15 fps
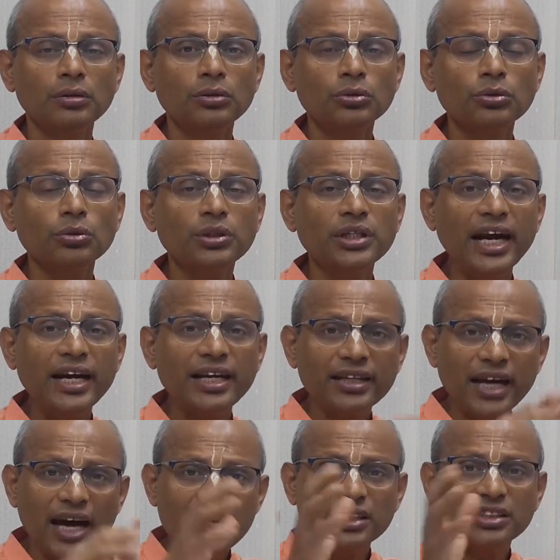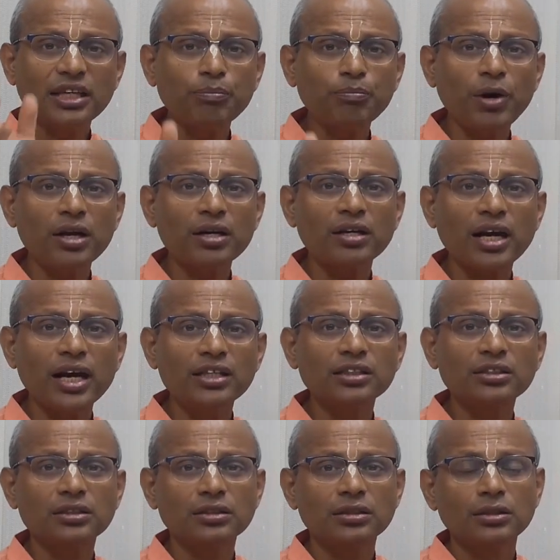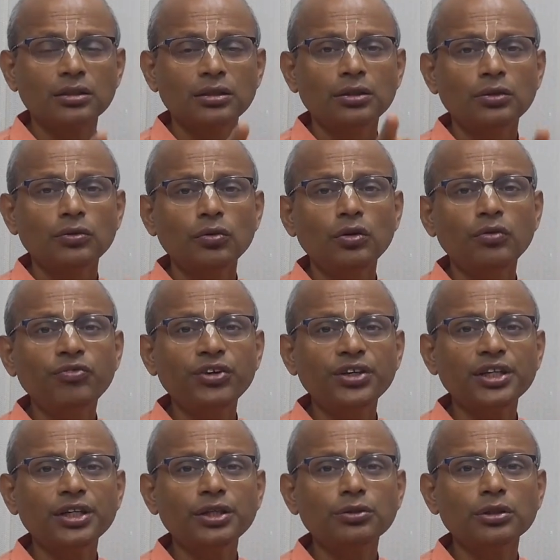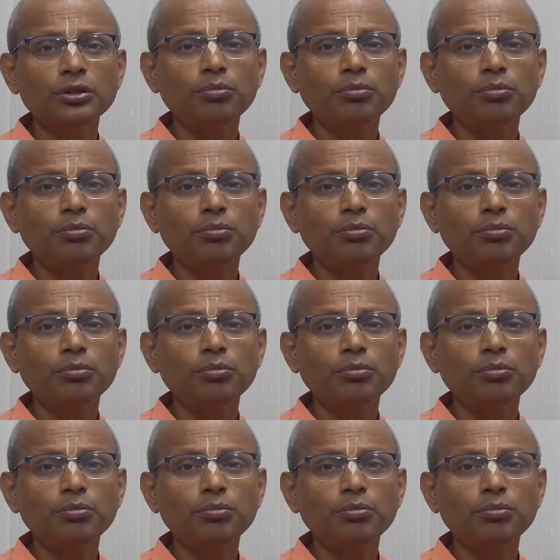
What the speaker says: So the entire Japan rice will fit into the